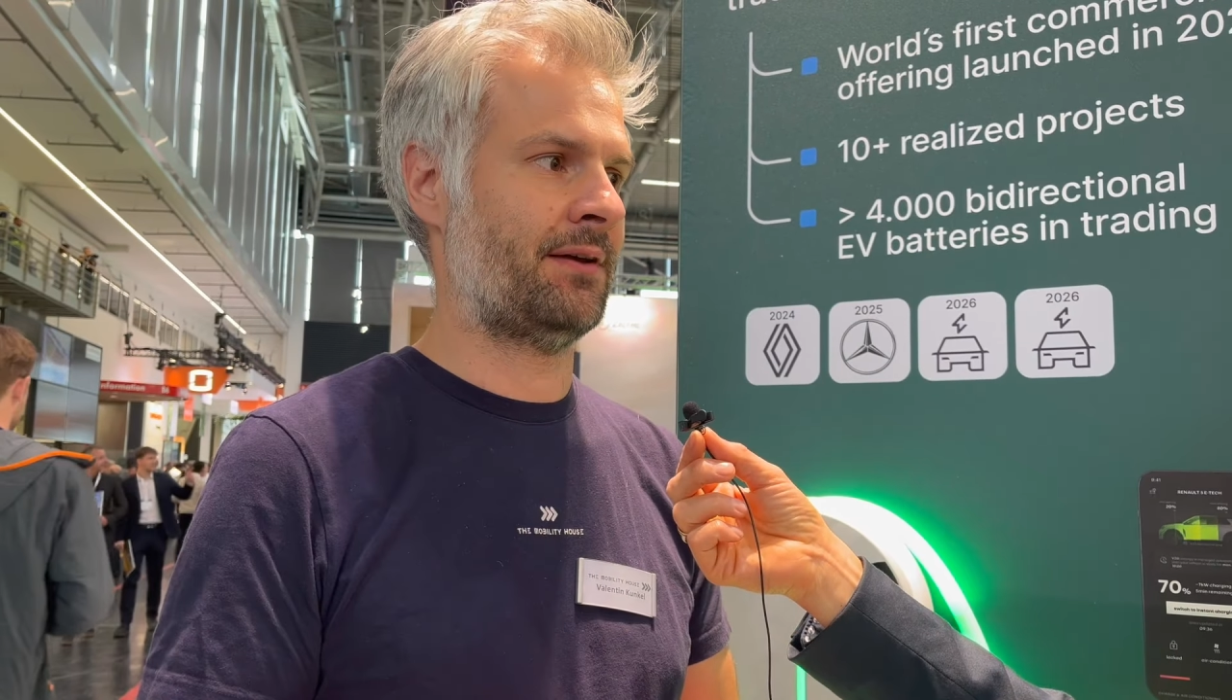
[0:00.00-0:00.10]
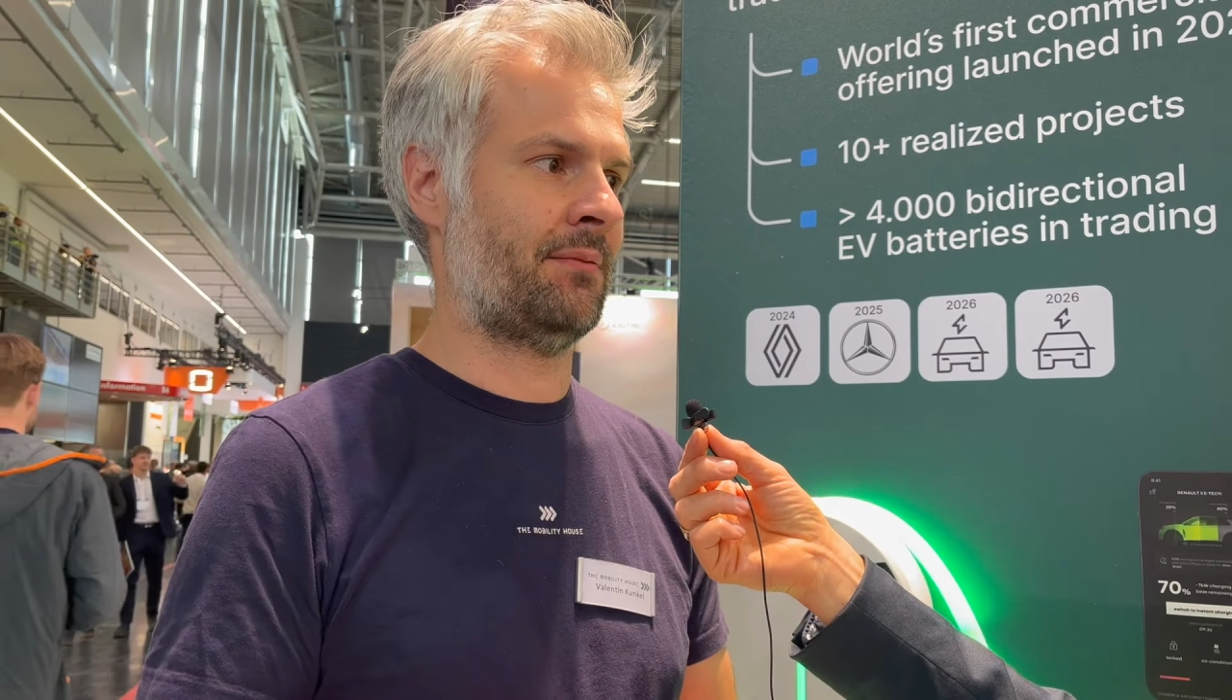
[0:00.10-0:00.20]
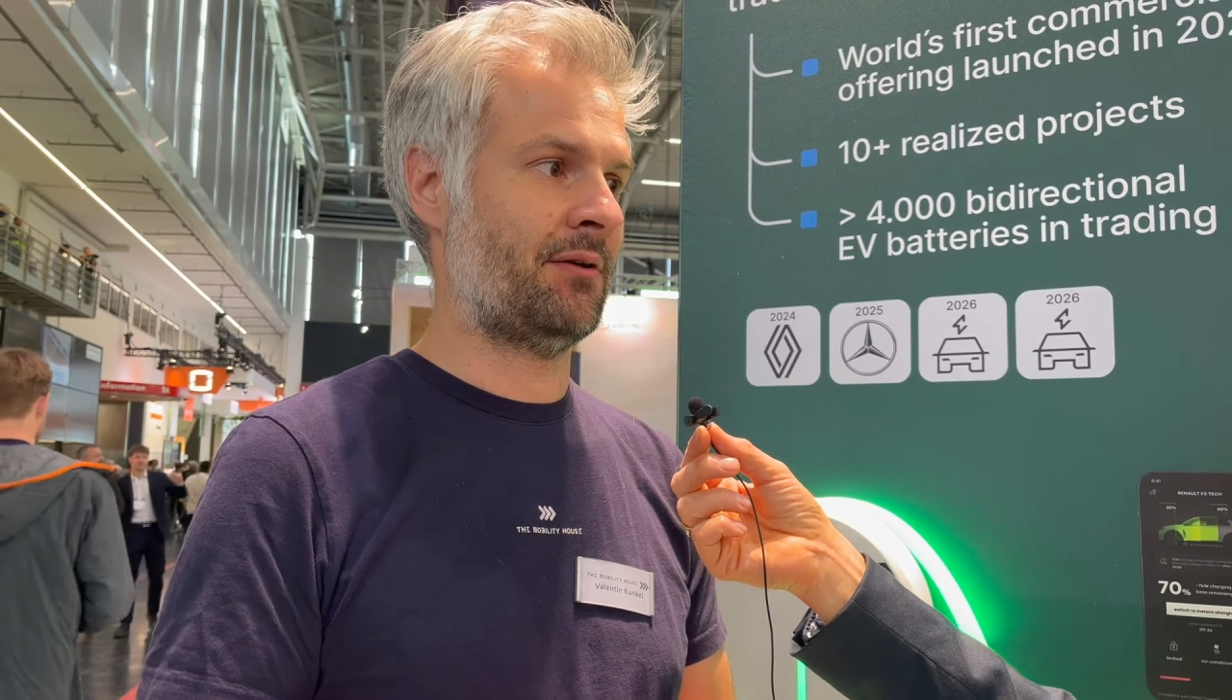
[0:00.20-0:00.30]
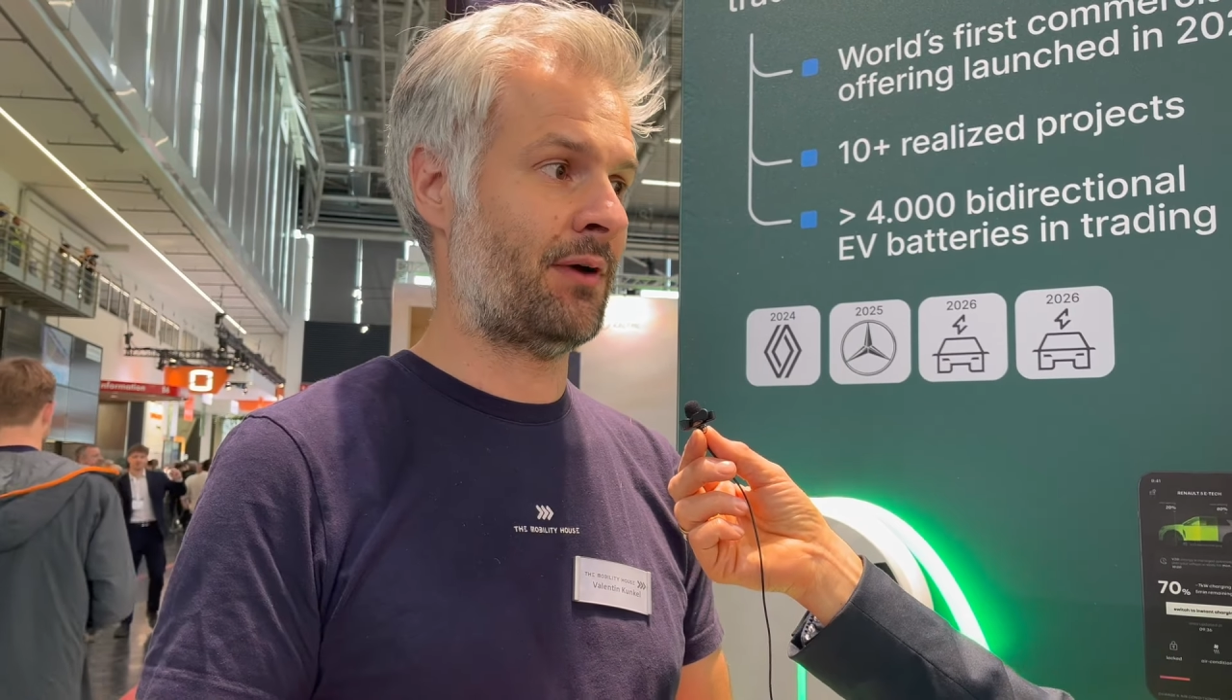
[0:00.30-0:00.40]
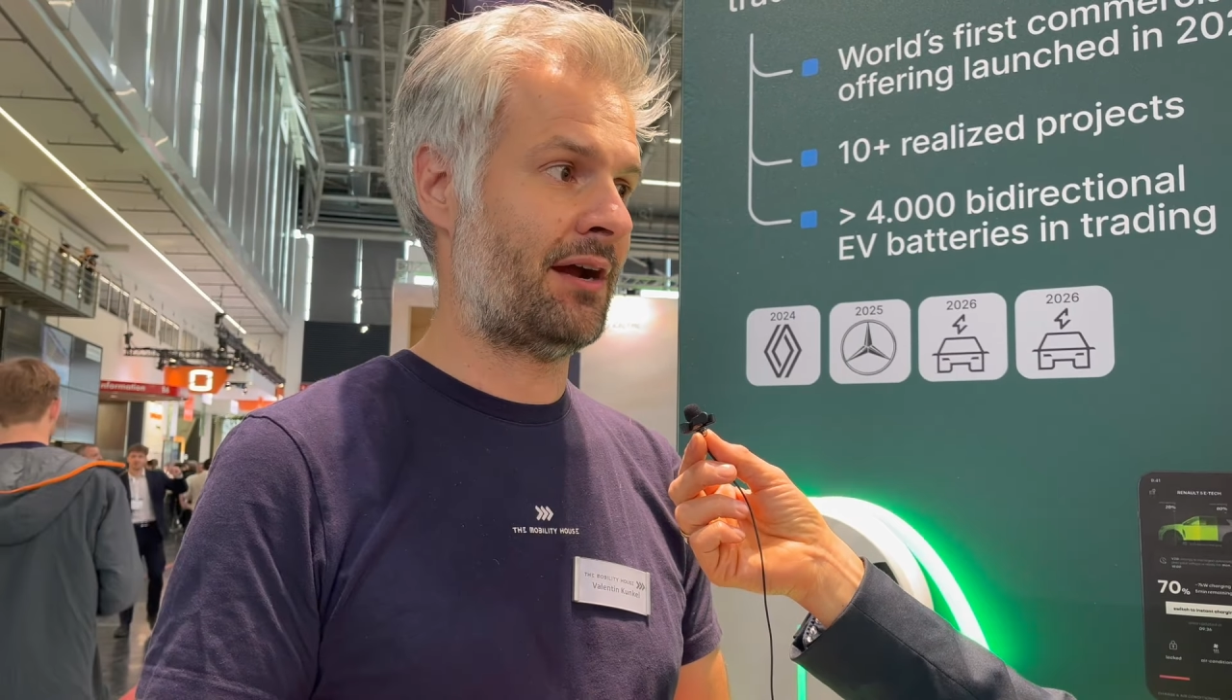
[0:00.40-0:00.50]

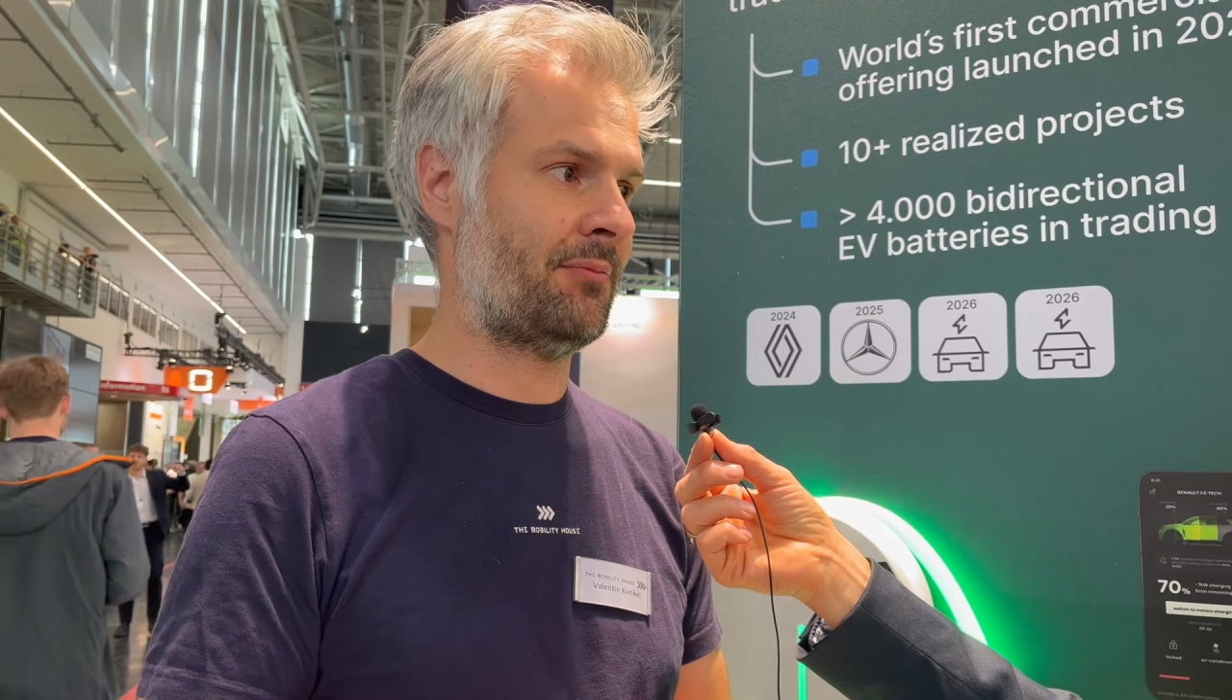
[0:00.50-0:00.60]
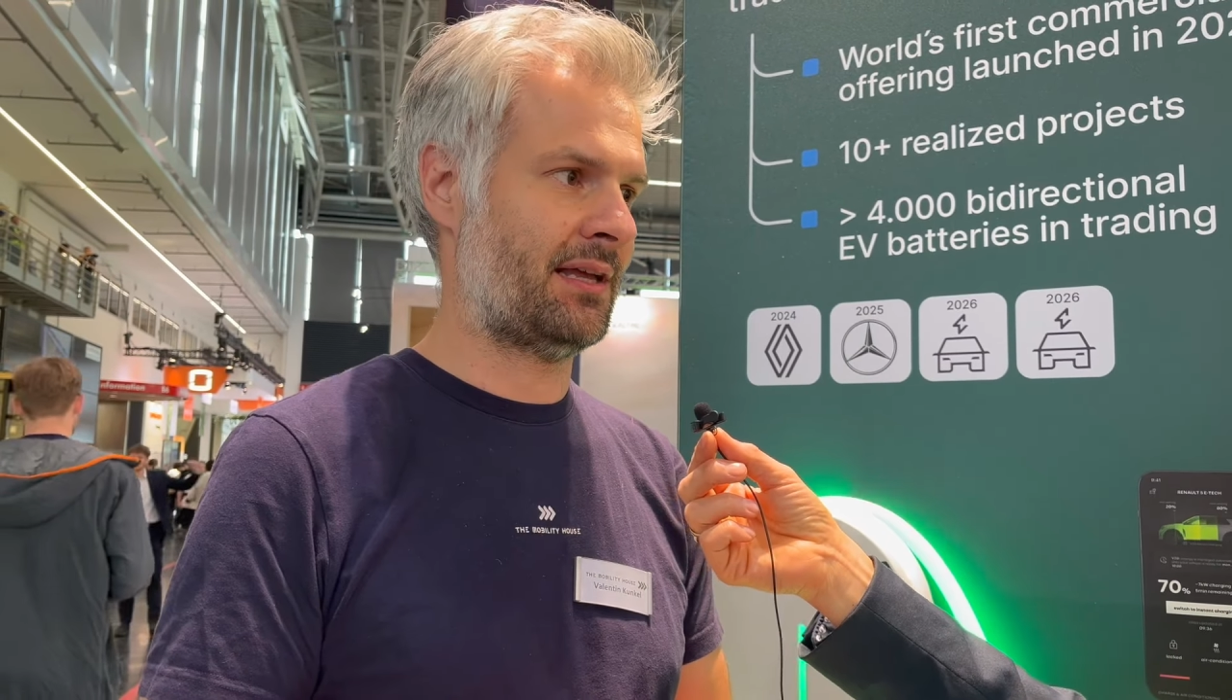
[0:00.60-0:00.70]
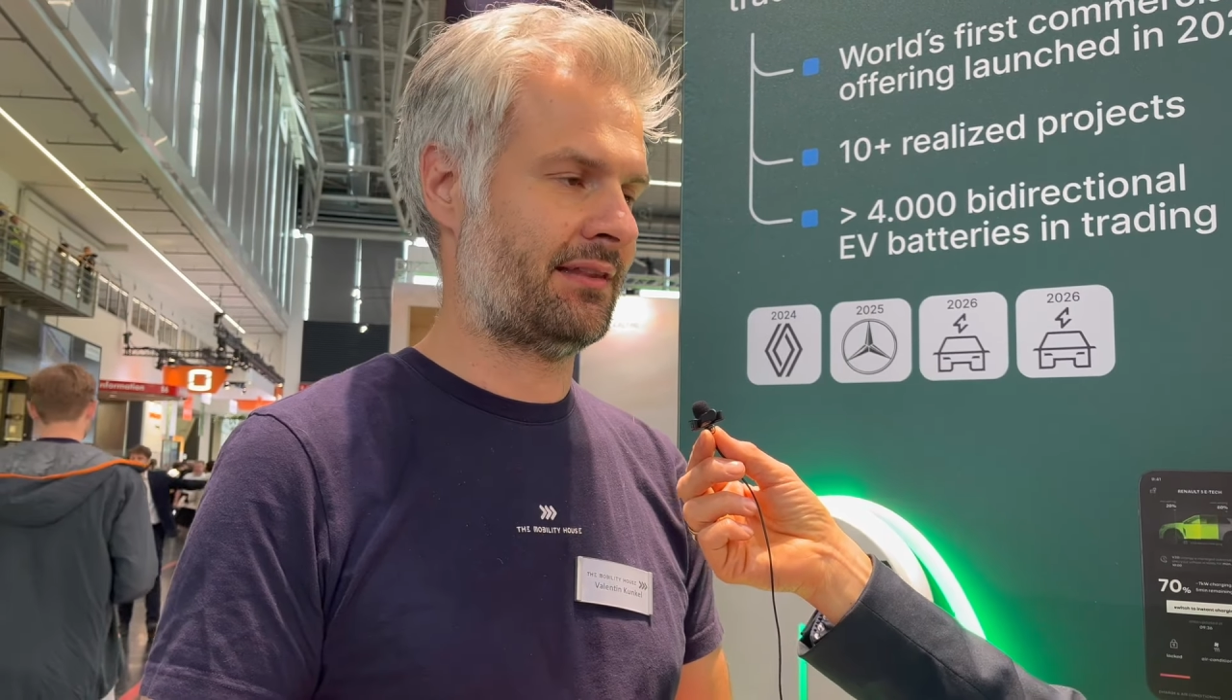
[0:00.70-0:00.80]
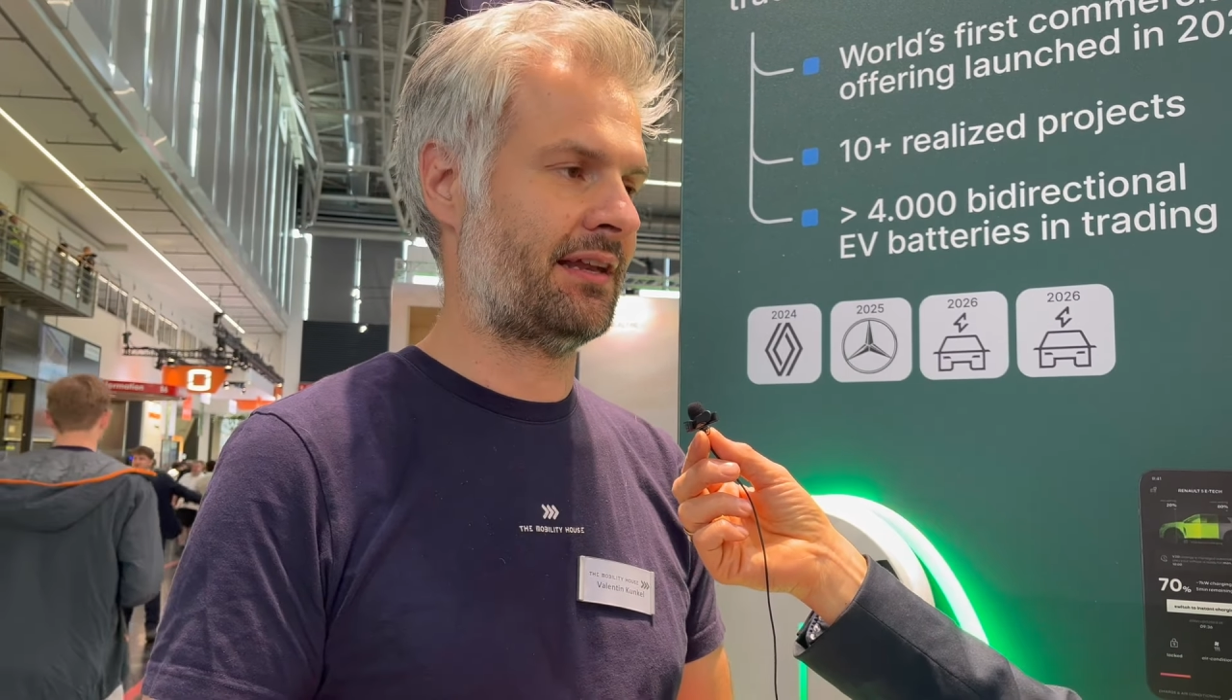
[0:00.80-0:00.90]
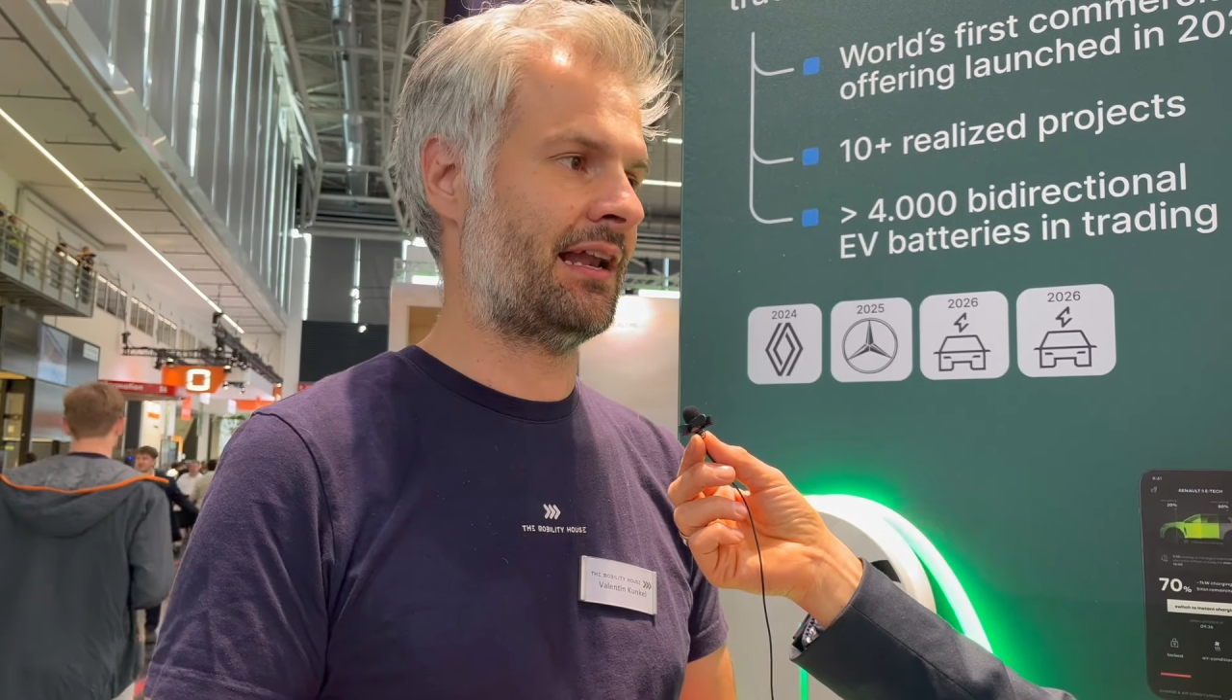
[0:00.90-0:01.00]
environment that